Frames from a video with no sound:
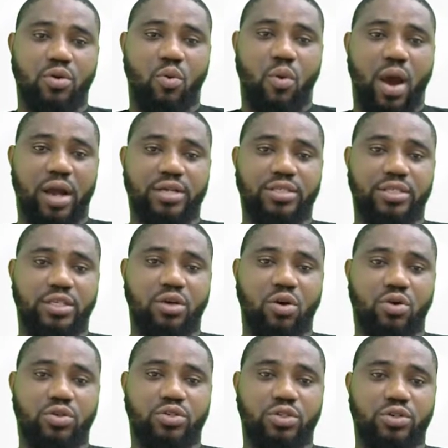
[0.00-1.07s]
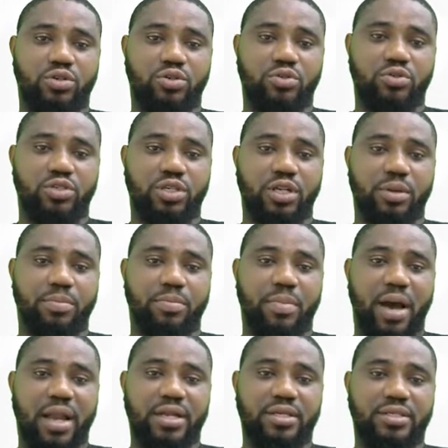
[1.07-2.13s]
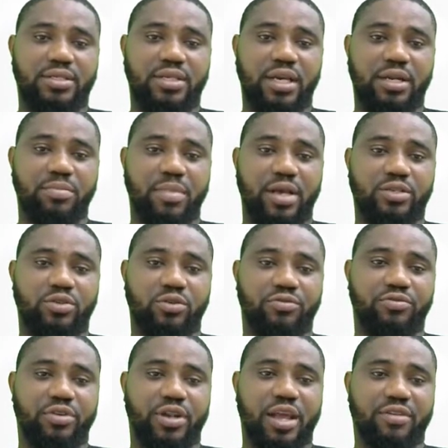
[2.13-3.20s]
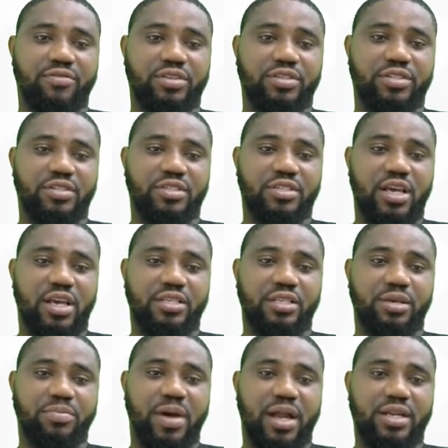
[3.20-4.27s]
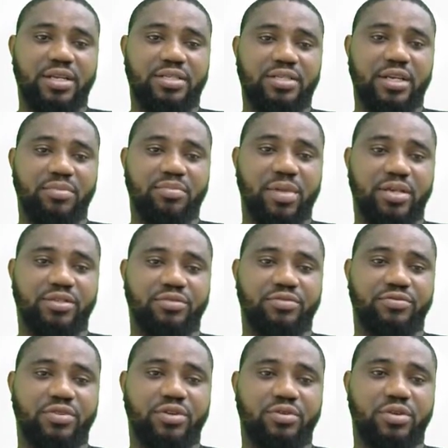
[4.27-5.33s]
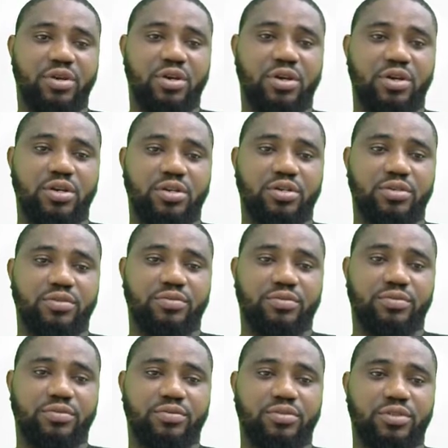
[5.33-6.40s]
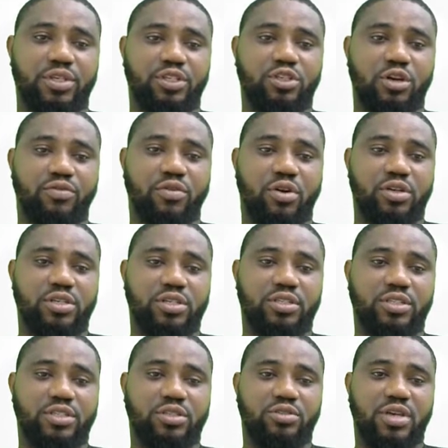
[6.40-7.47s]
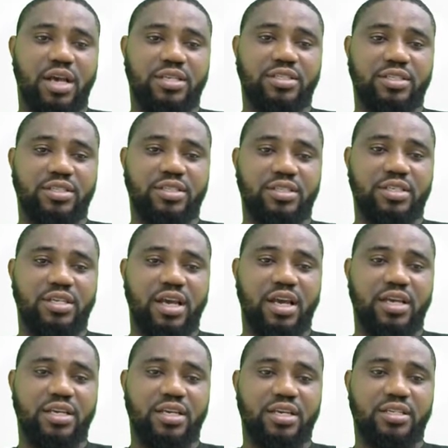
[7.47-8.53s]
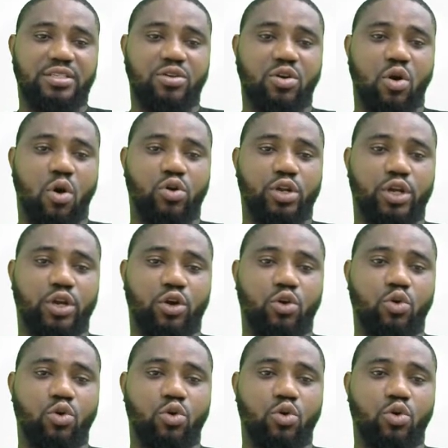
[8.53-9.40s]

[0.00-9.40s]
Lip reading: waxy cortical. See the palisade mesophyll. Everything here is the palisade mesophyll. Each of all these things you are seeing here is called the